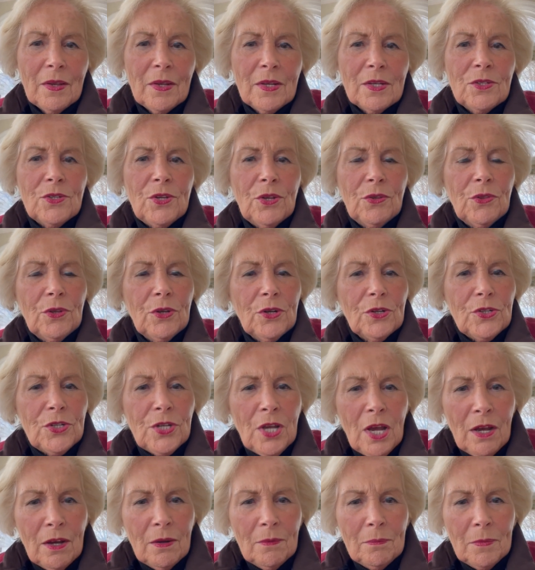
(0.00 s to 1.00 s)
So there are
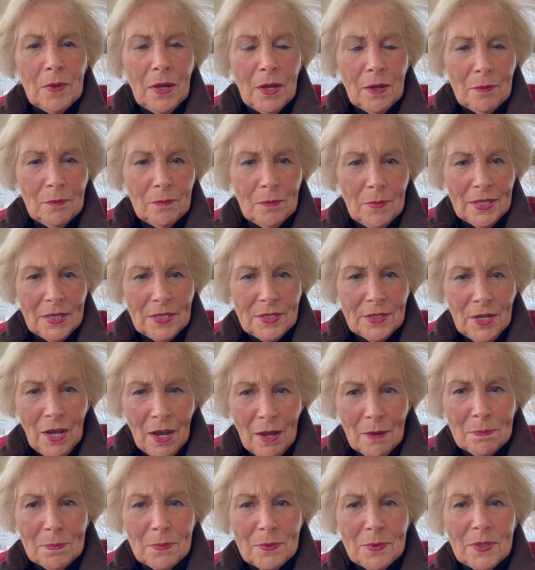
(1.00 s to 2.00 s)
top, um,
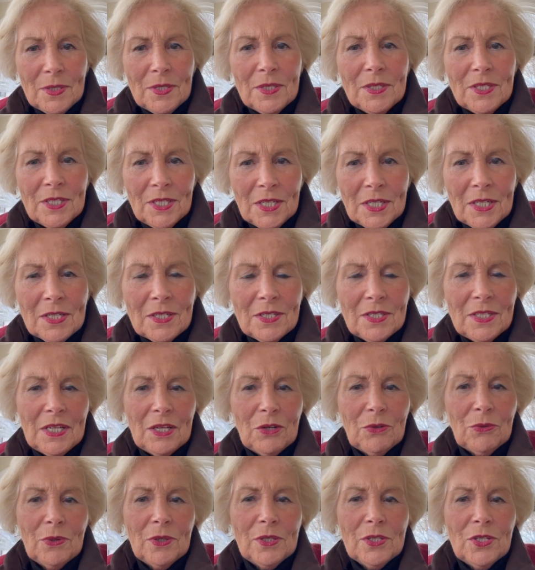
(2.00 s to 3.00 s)
top six
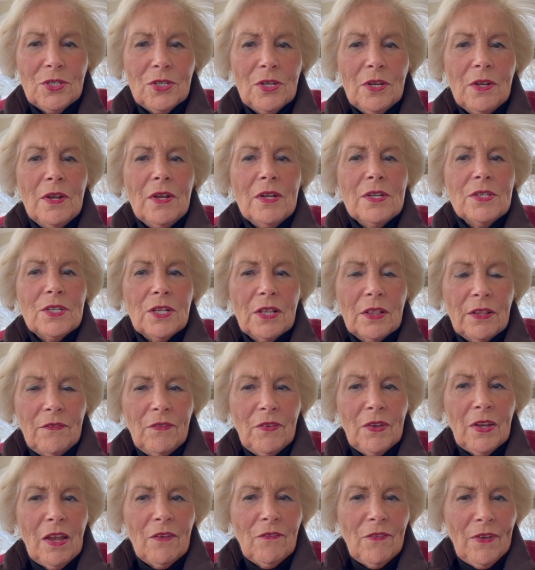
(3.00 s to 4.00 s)
secrets to
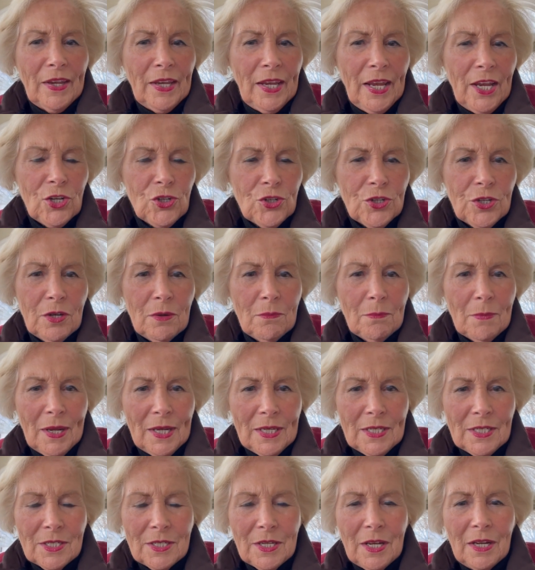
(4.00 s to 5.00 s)
living a vacation
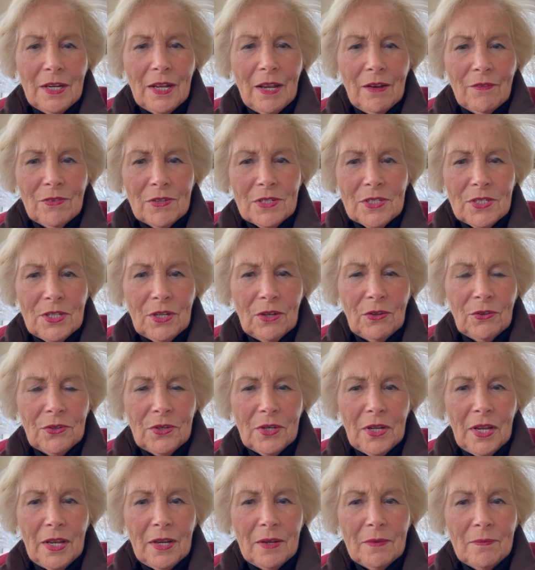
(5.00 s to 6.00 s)
mindset every single
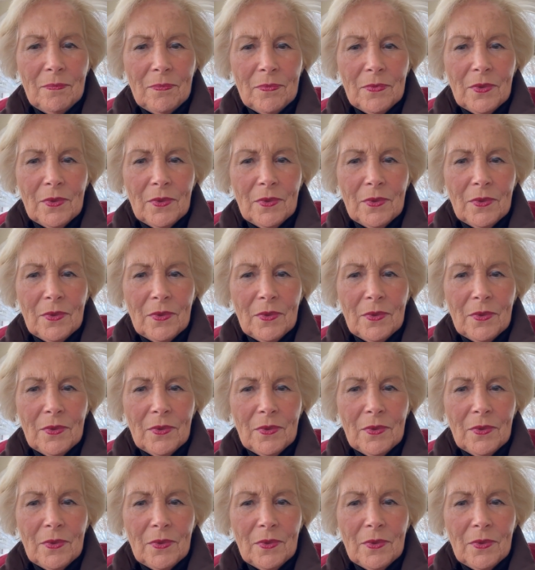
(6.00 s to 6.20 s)
day.